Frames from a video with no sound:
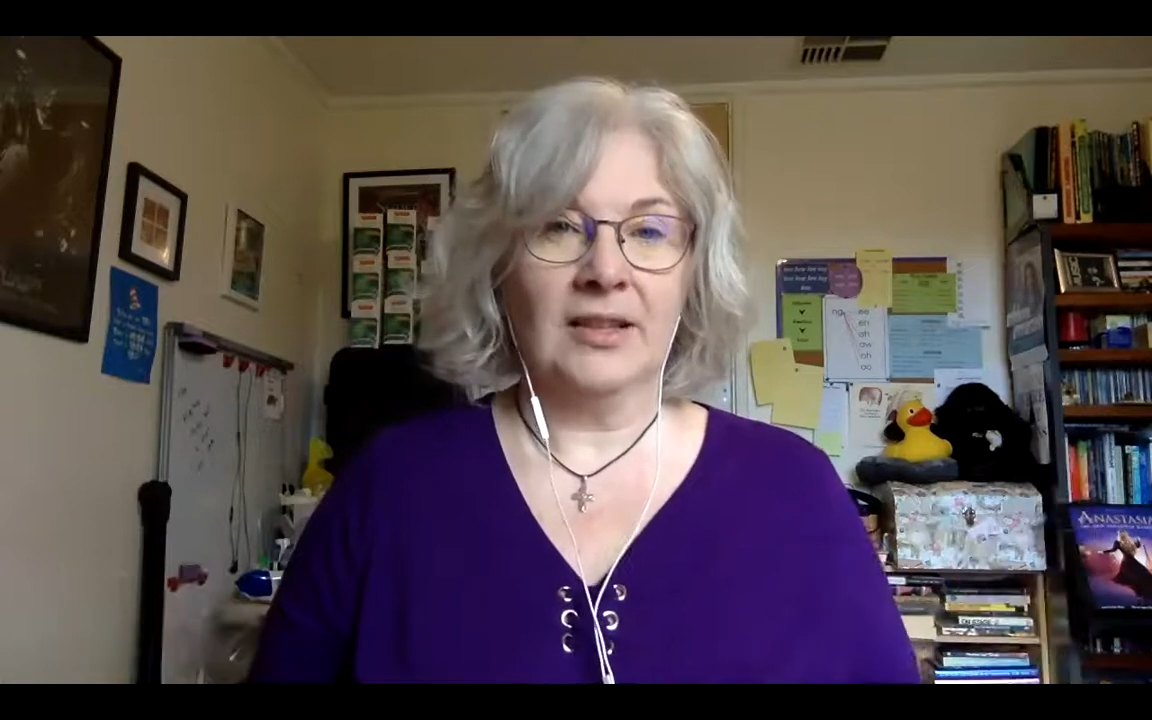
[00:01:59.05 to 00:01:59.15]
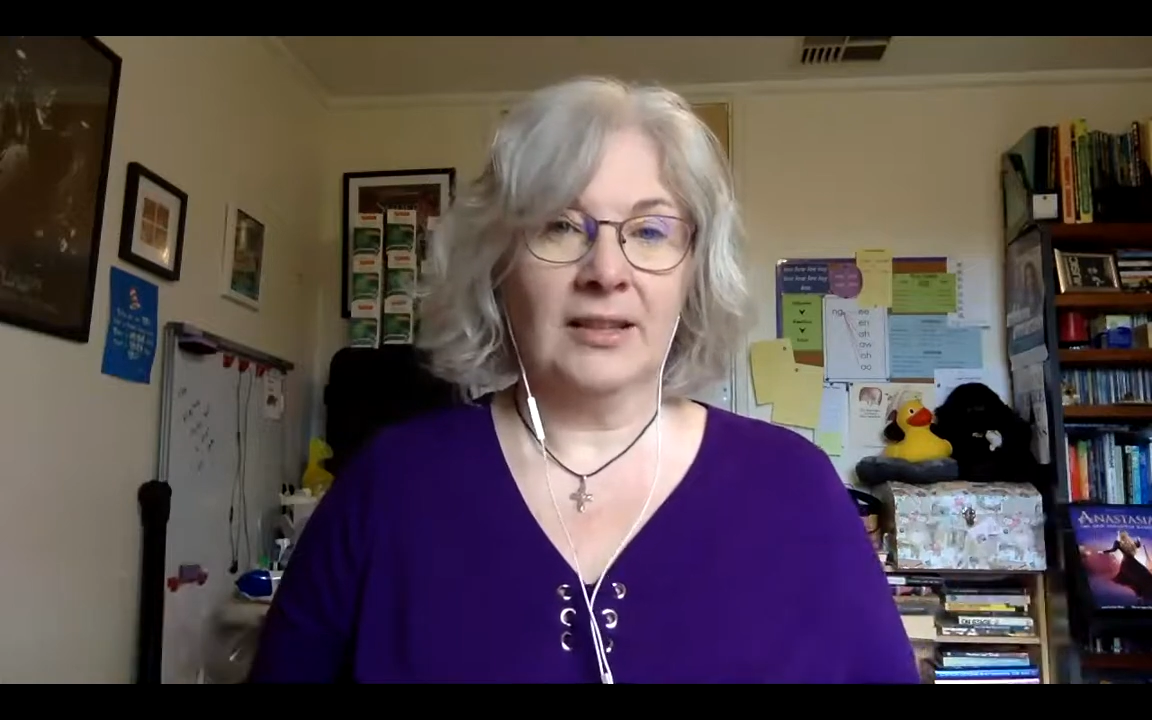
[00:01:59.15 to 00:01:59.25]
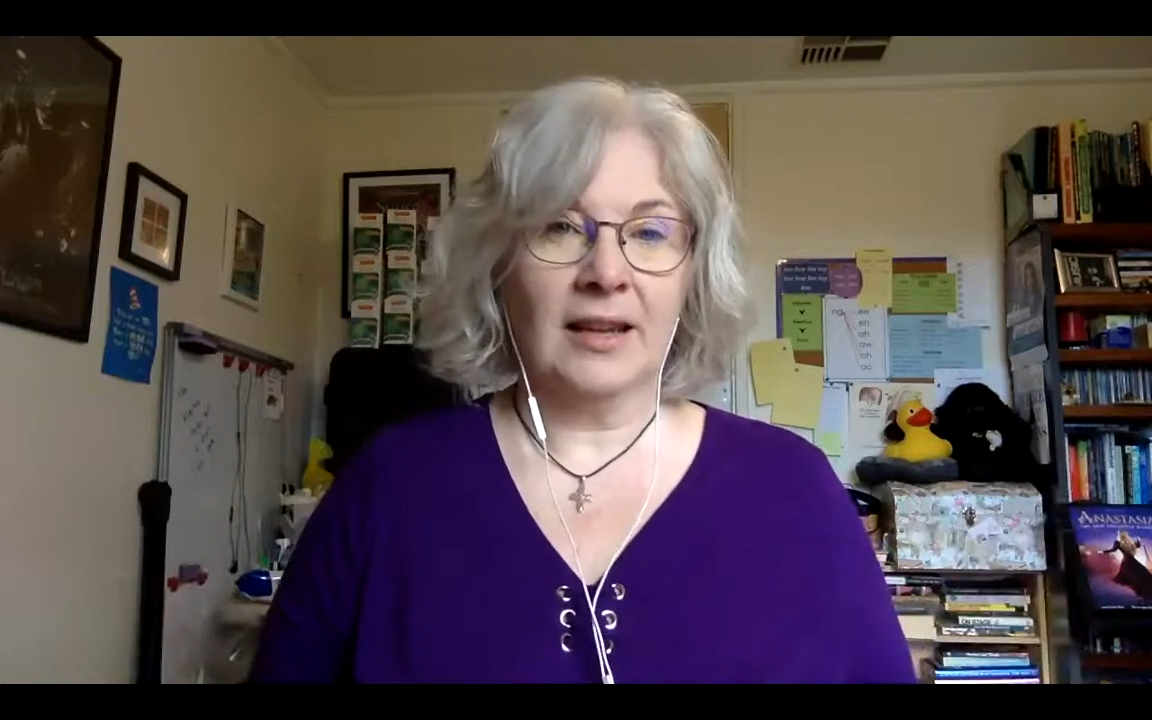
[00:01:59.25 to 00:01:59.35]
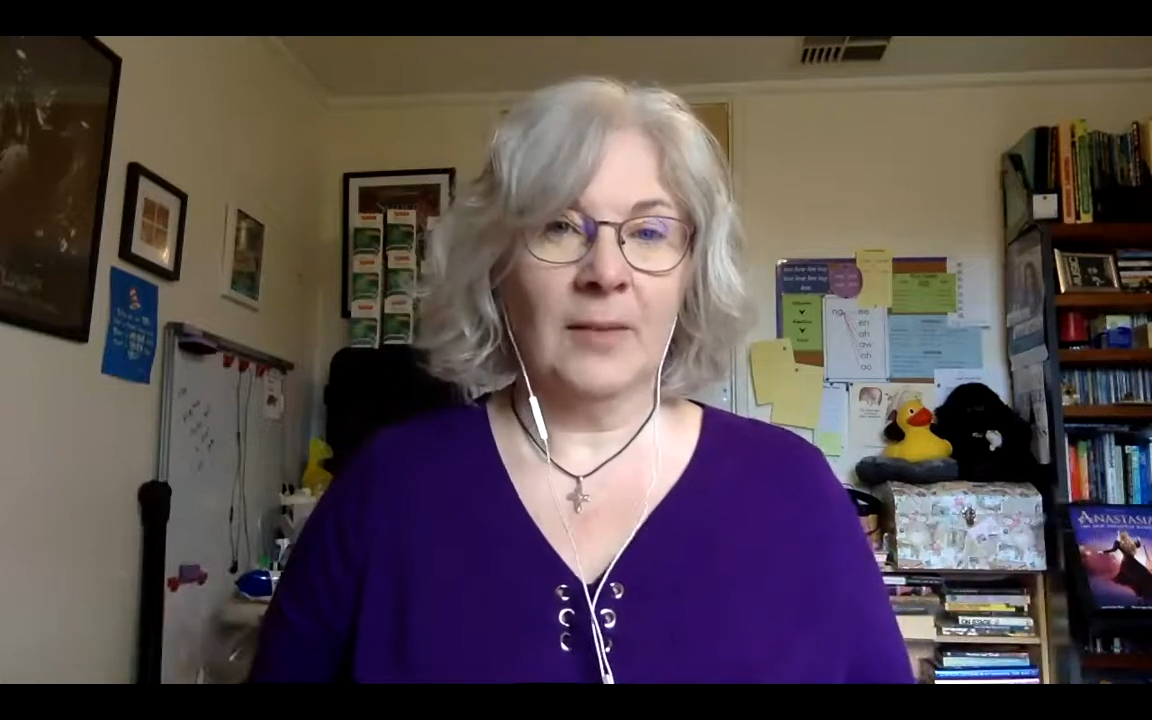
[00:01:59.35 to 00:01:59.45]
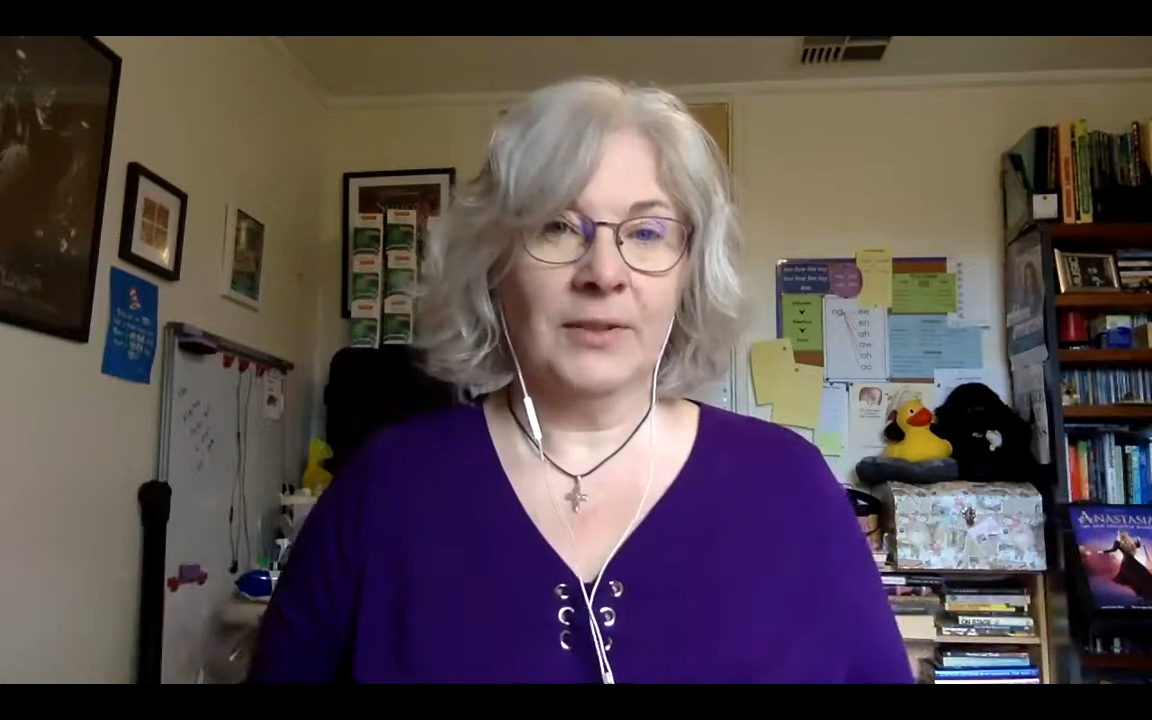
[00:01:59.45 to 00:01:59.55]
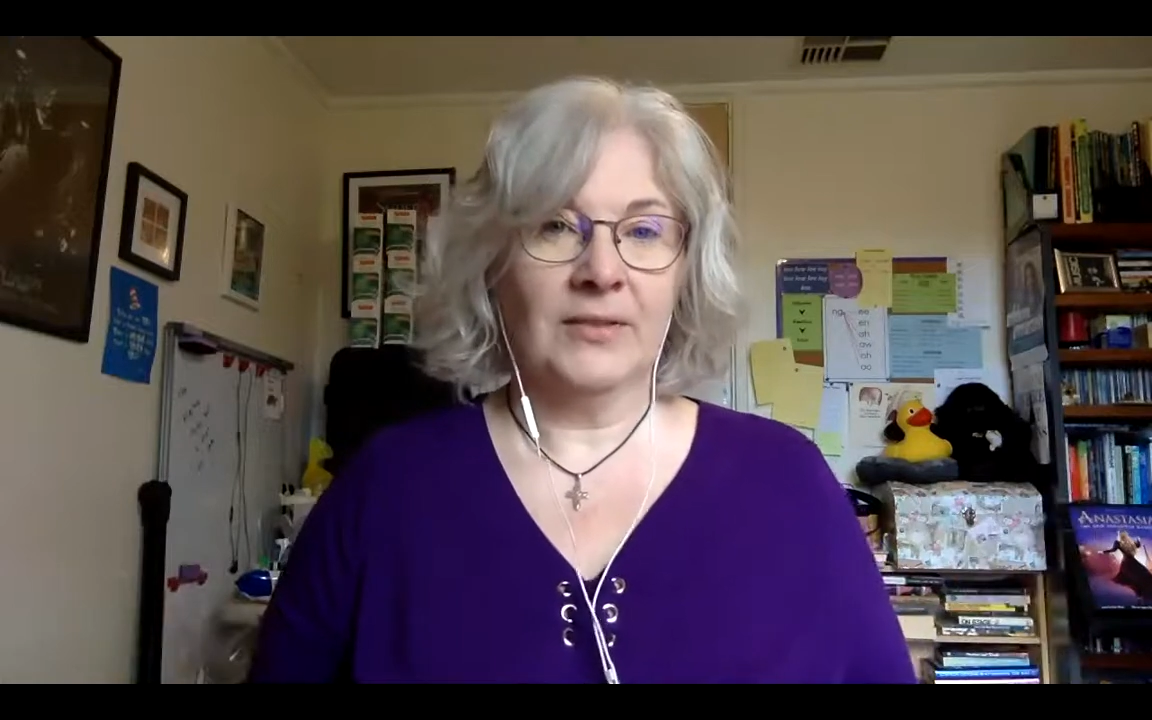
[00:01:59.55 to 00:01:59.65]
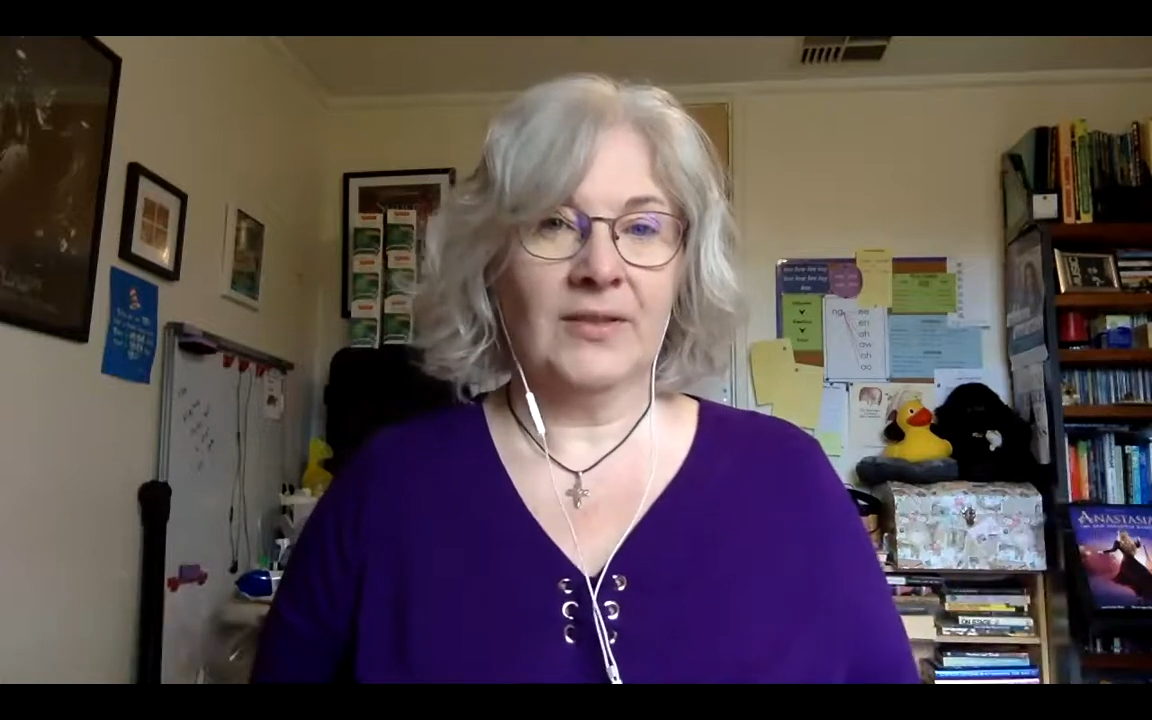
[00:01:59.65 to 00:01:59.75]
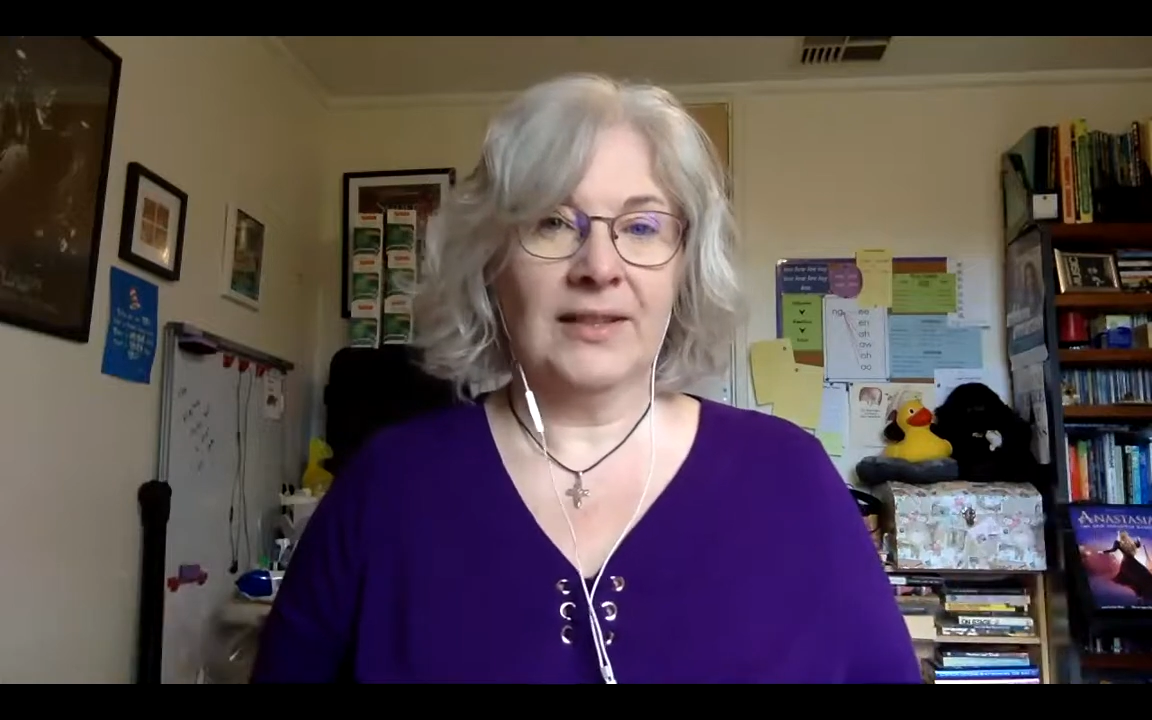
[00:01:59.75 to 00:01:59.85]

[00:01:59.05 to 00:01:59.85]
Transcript: just a couple of